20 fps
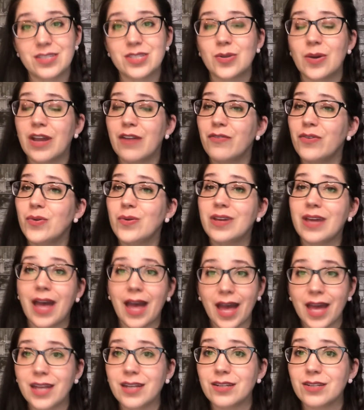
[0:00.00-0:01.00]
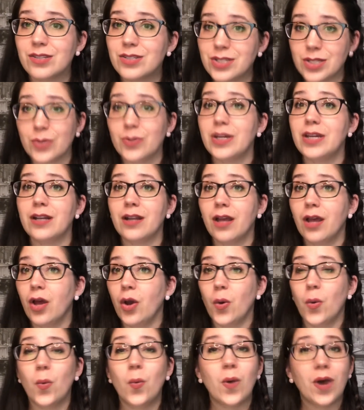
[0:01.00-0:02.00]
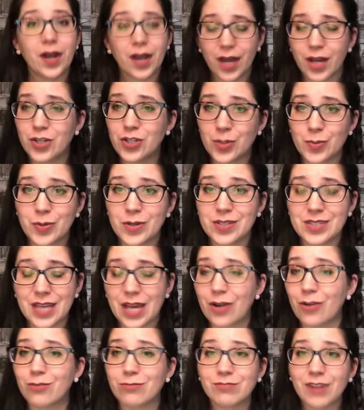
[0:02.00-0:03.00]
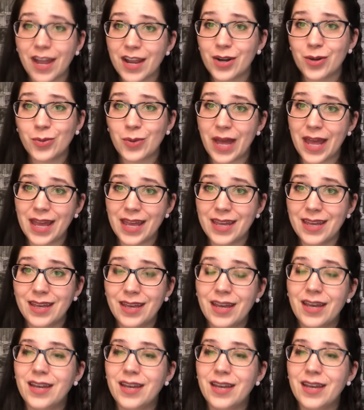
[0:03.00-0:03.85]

So if you can't do it 100% right away,